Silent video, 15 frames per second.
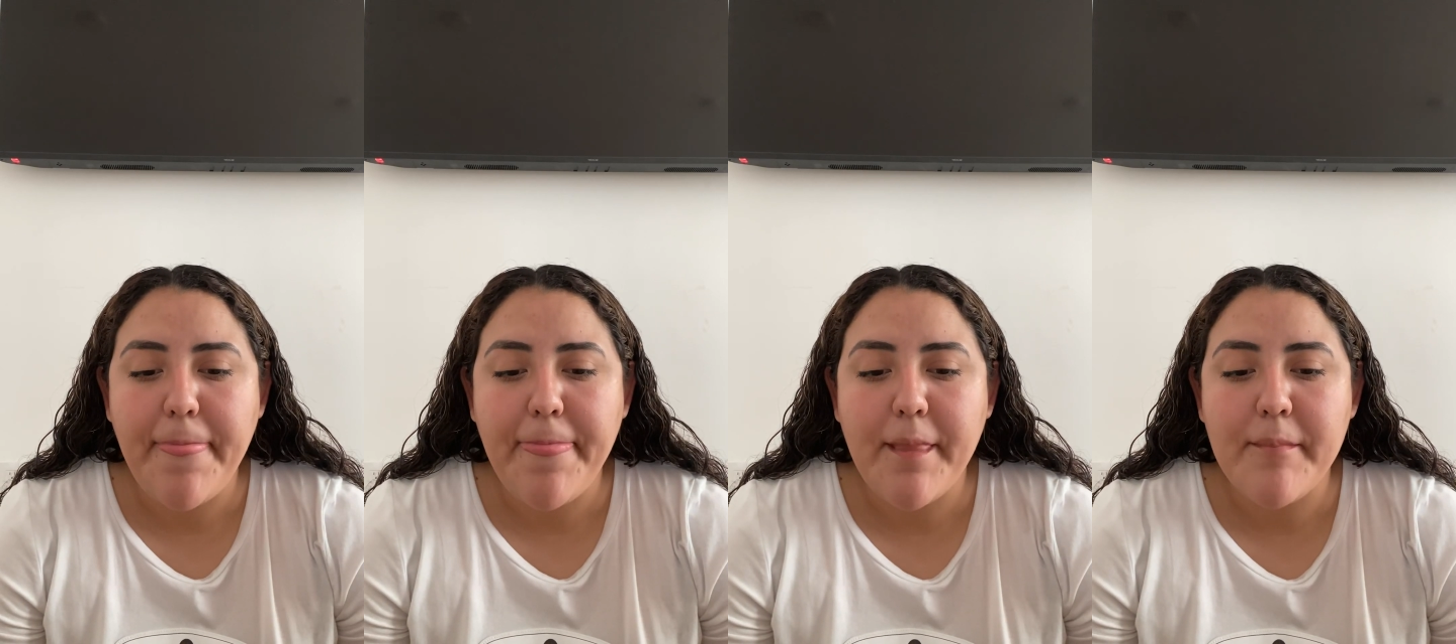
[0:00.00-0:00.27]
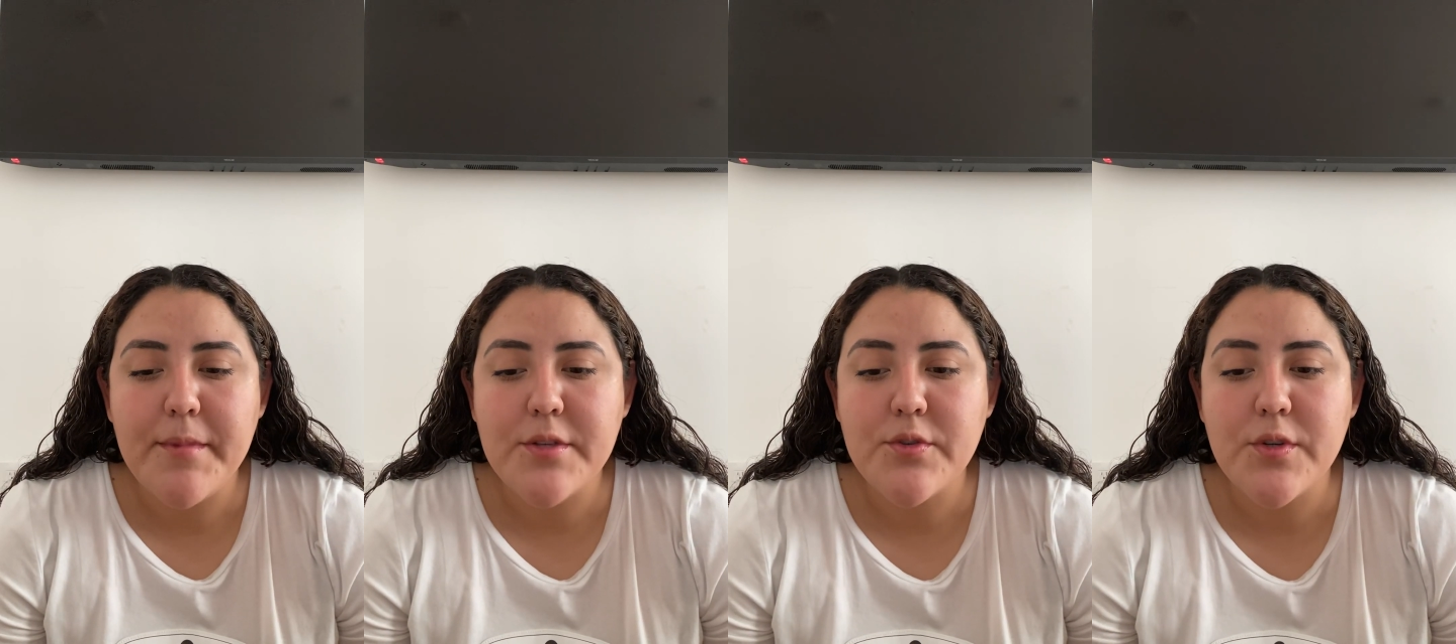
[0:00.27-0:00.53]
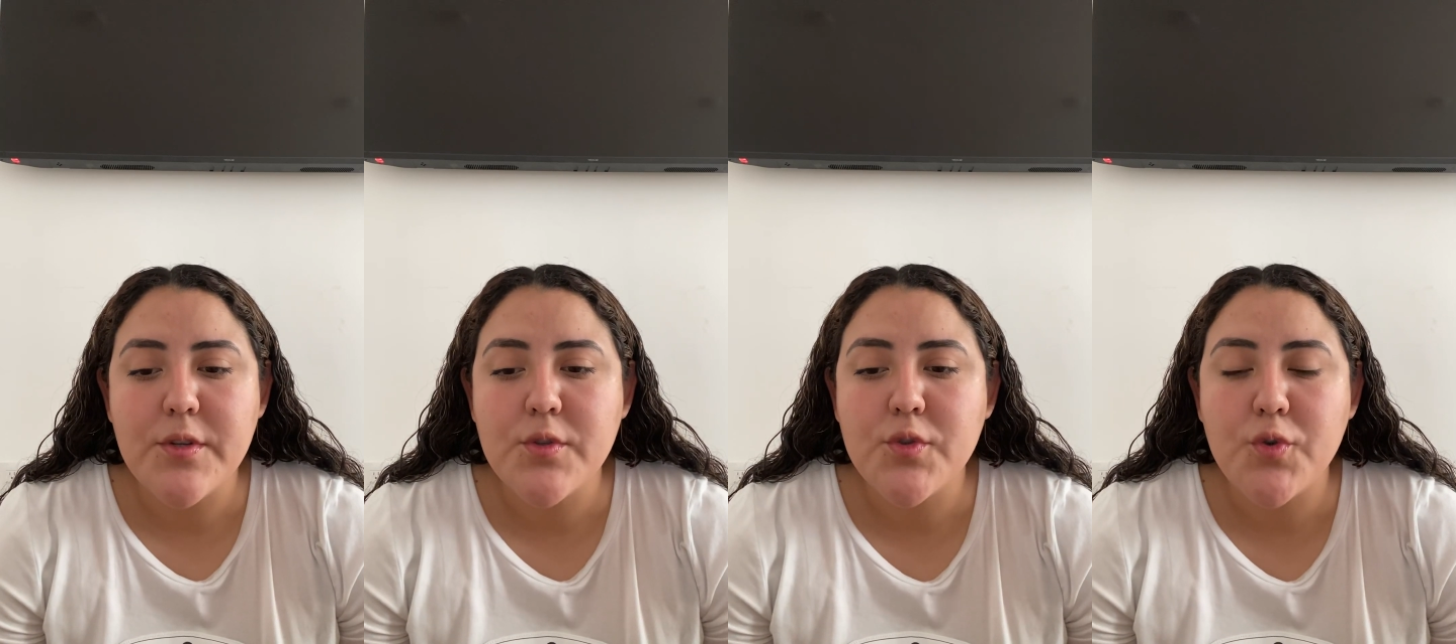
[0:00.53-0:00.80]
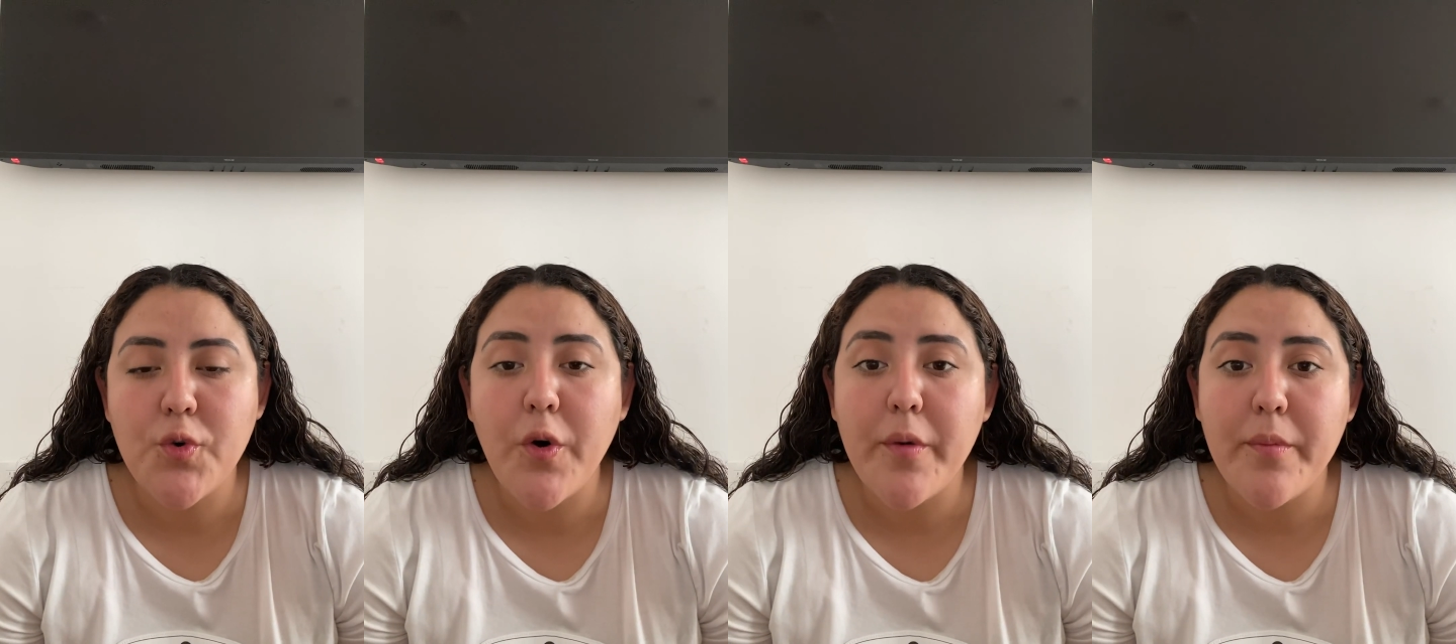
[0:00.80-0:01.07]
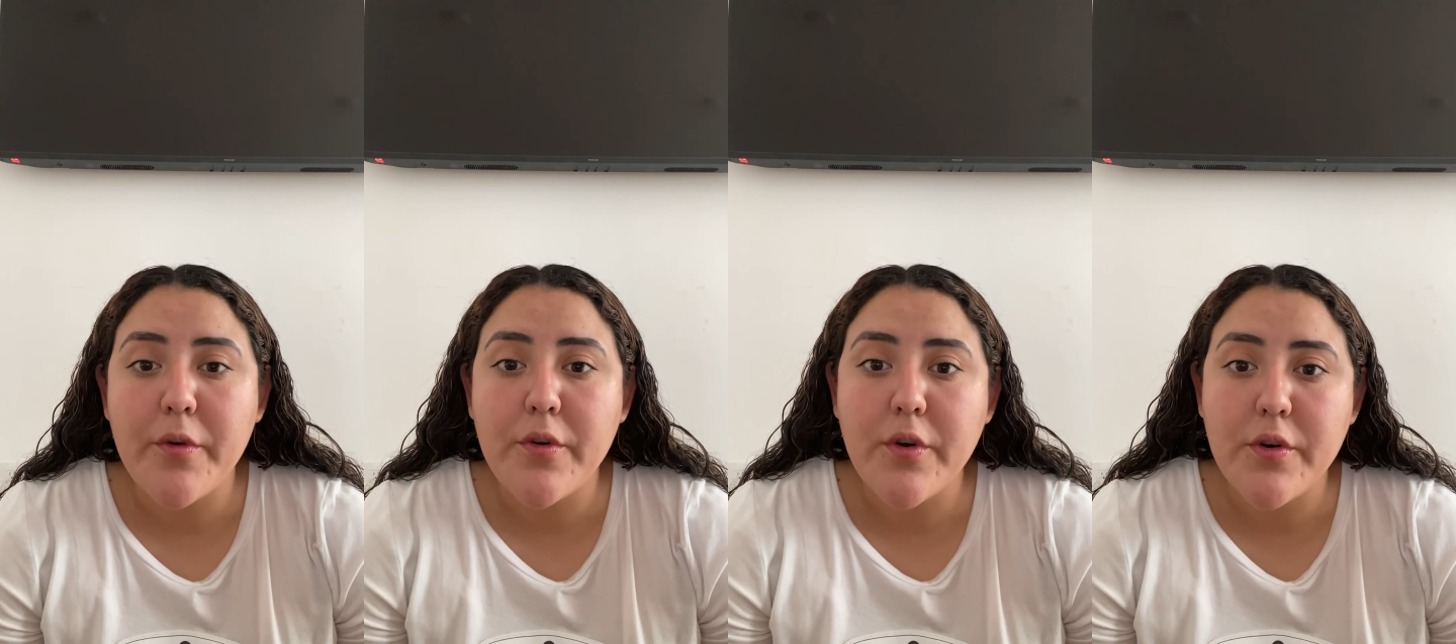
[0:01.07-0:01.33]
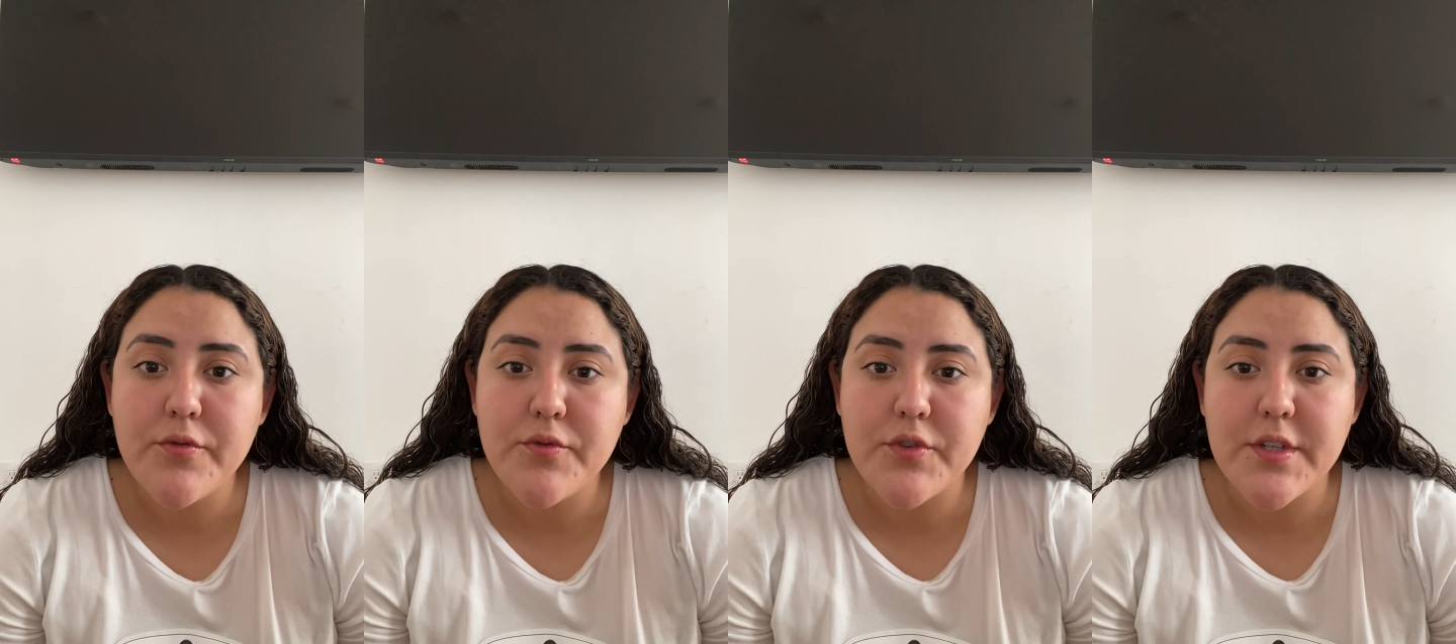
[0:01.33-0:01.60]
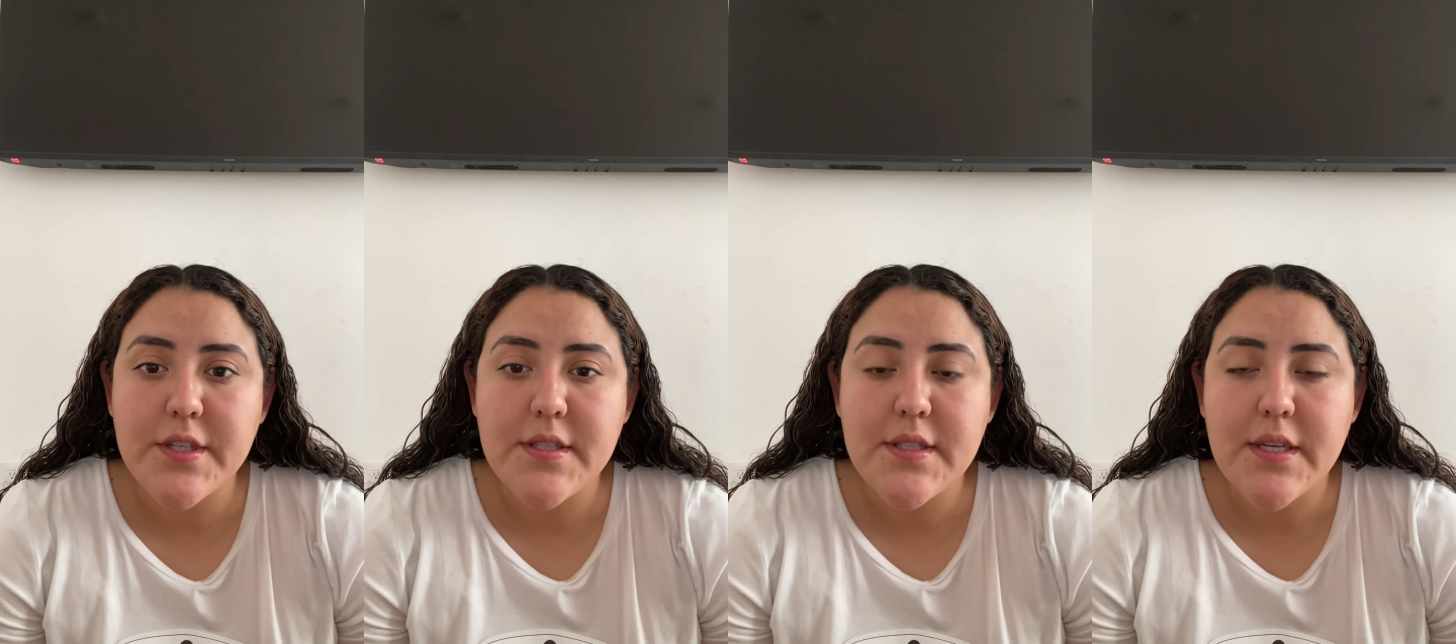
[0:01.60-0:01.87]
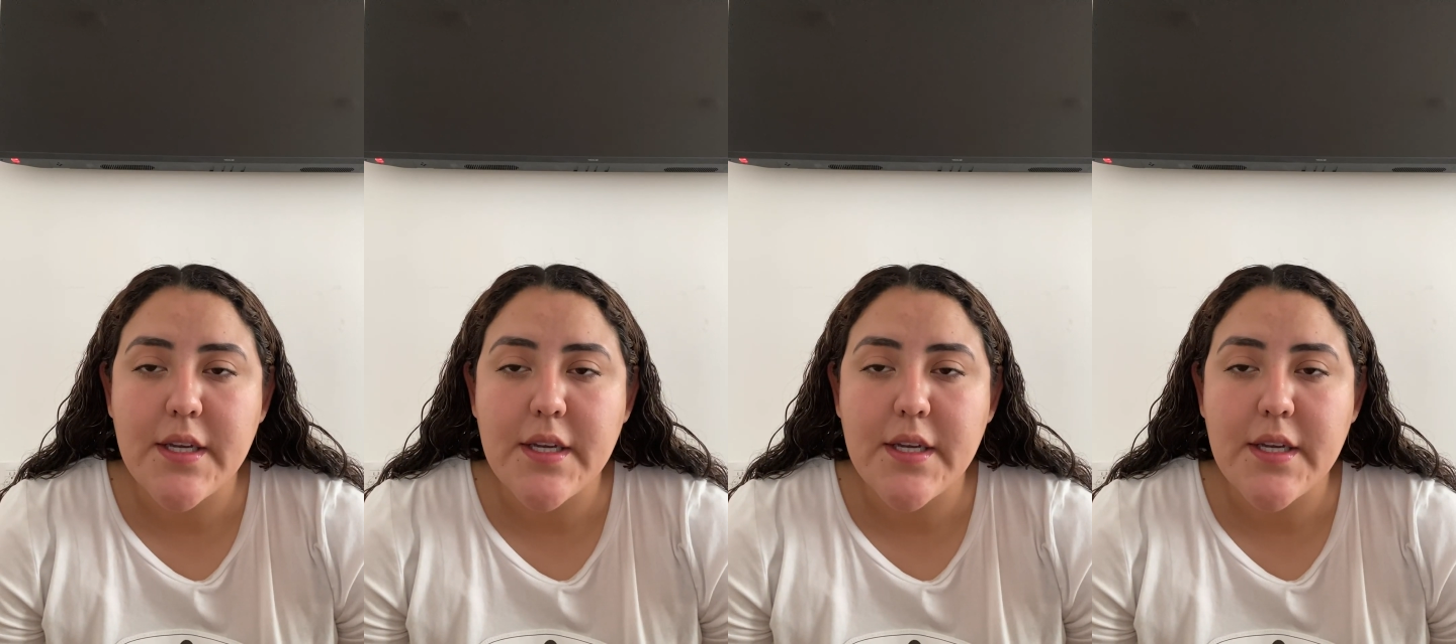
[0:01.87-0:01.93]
between two or more countries,